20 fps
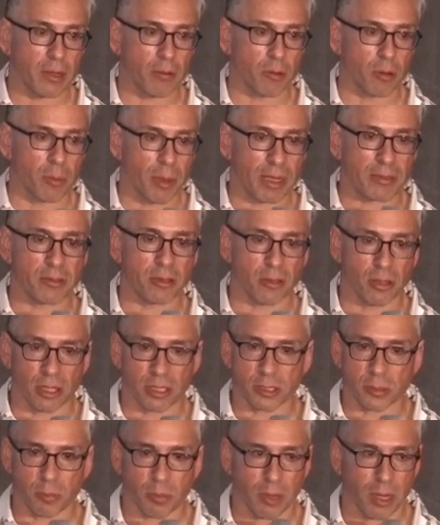we're about to
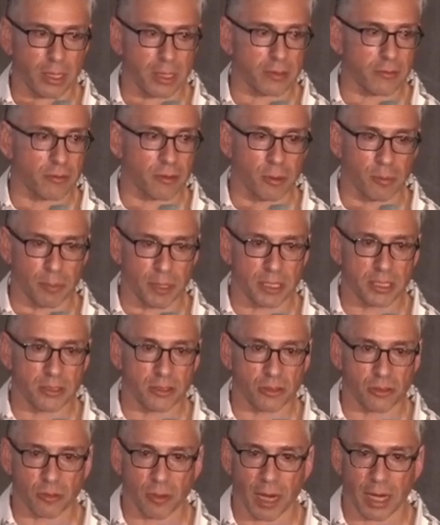launch a product for
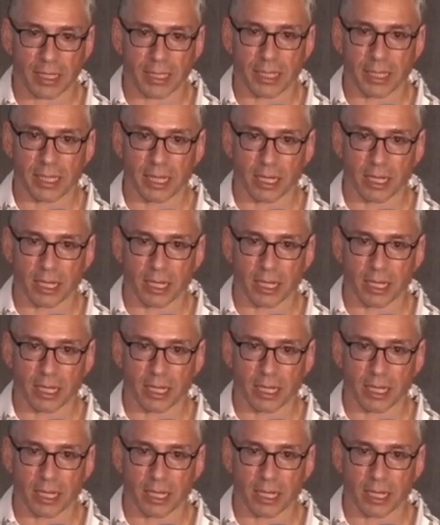emissions tracking